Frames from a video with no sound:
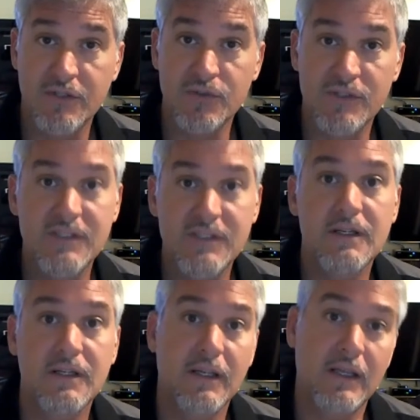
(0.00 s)

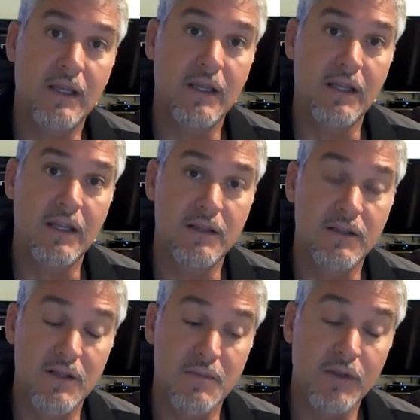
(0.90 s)
sit
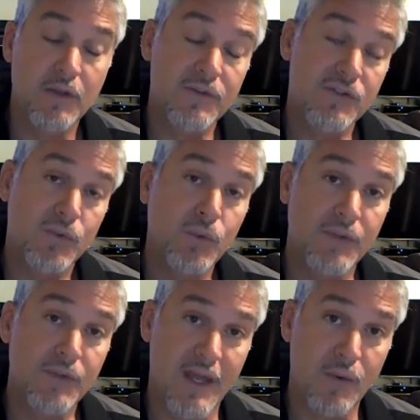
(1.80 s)
in the middle of the school
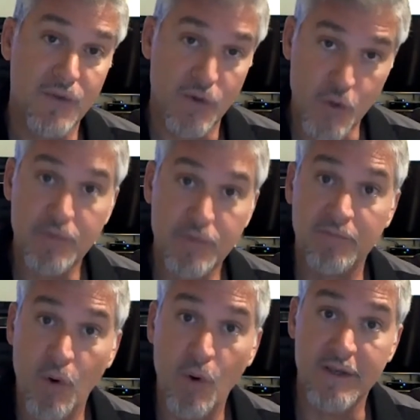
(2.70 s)
day with a group of
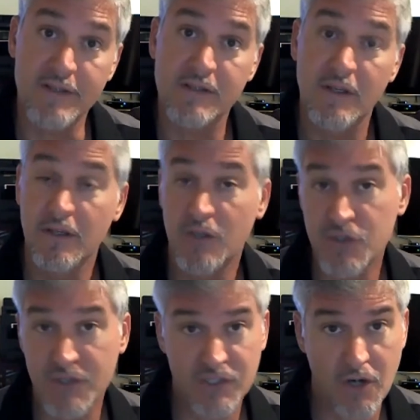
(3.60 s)
boys,
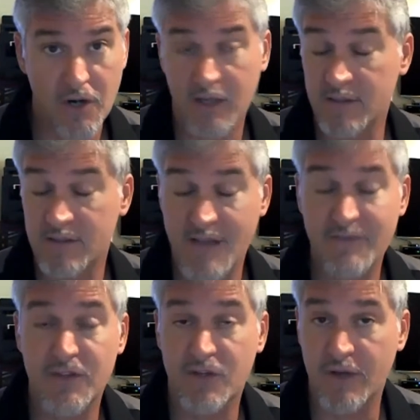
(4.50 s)
usually starting in
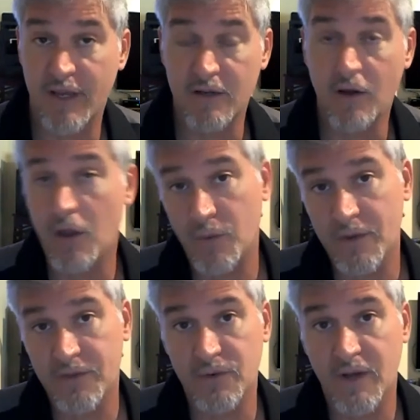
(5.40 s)
7th grade all the way
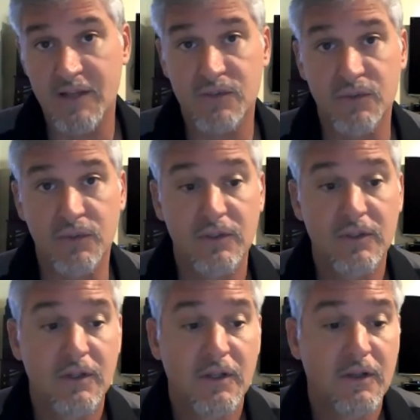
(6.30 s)
through high school,
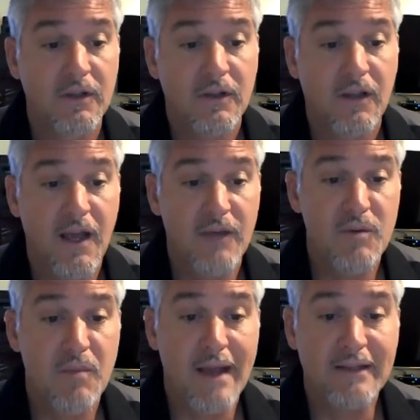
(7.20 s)
and
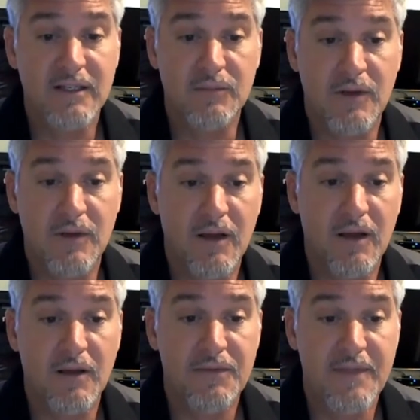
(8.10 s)
remind them
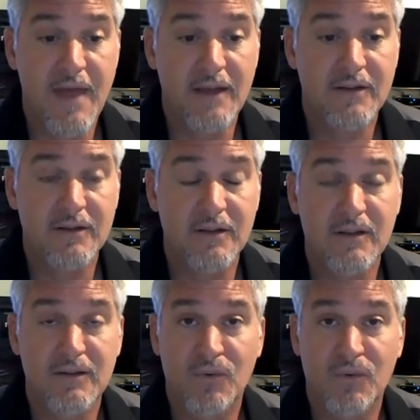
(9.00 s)

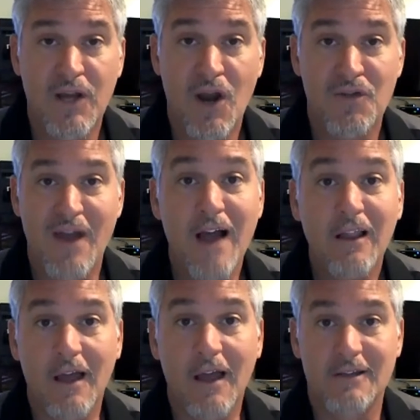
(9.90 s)
that we are their
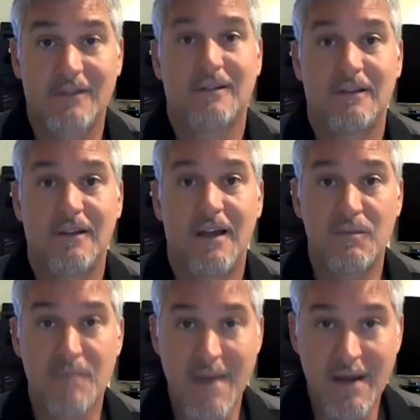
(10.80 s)
allies, that
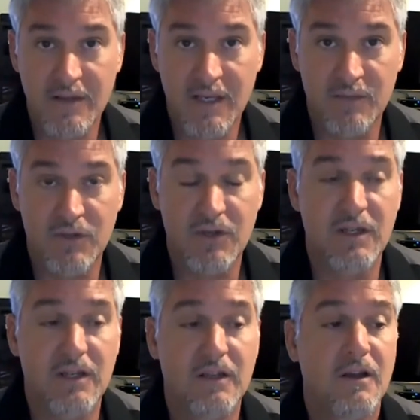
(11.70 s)
the men in the
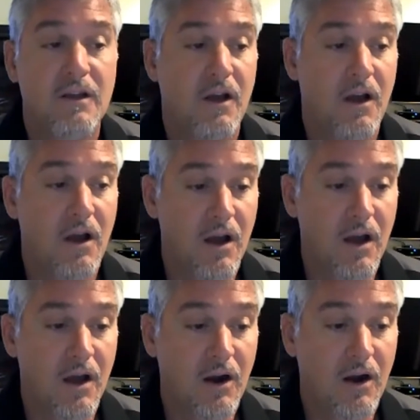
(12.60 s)
community
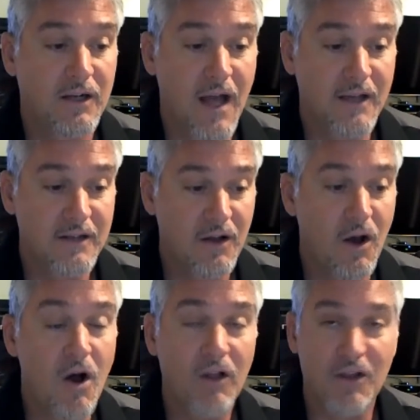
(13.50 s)
are not
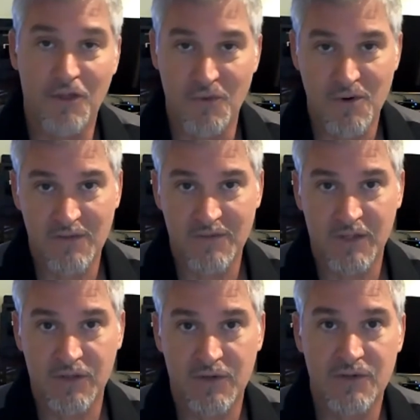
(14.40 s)
all authority
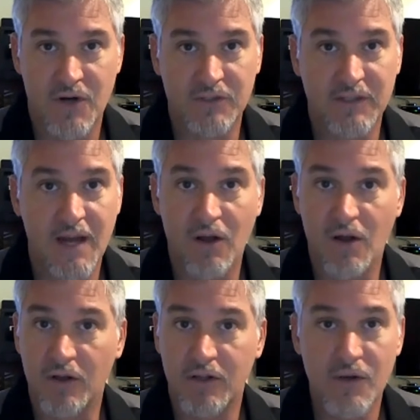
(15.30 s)
figures, are not
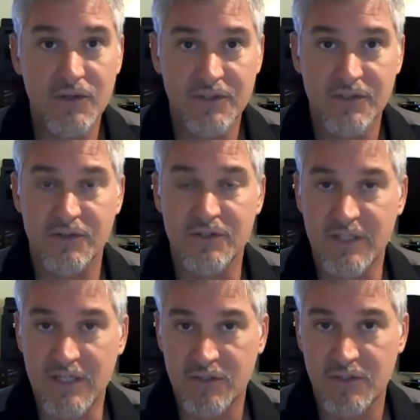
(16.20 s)
all coaches or
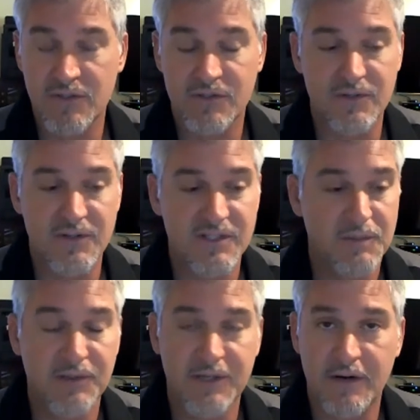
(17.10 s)
teachers or
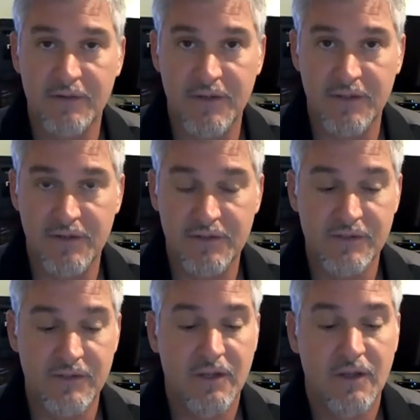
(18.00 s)
disciplinary
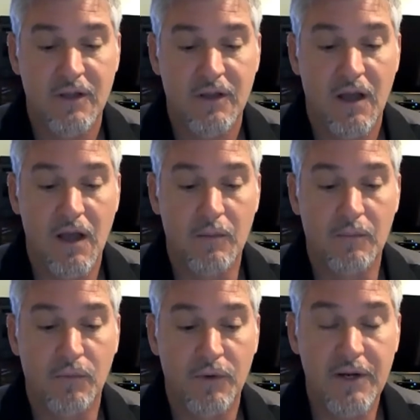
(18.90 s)
figures.
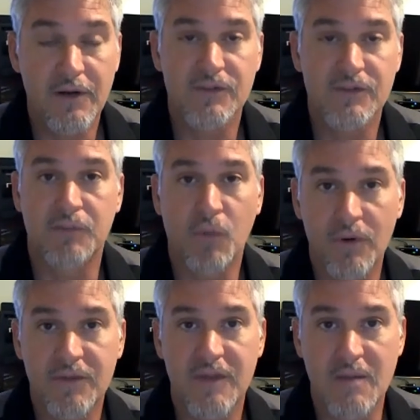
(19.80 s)
We're here to
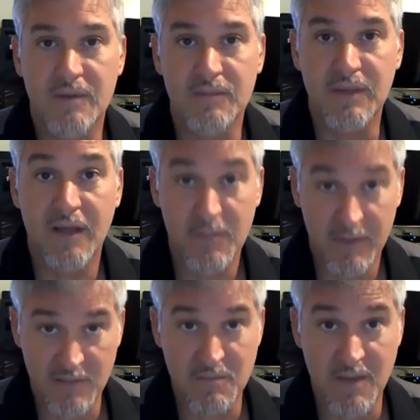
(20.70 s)
support them in
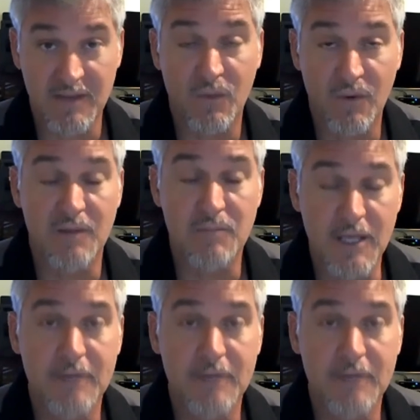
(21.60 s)
becoming the men they want to be.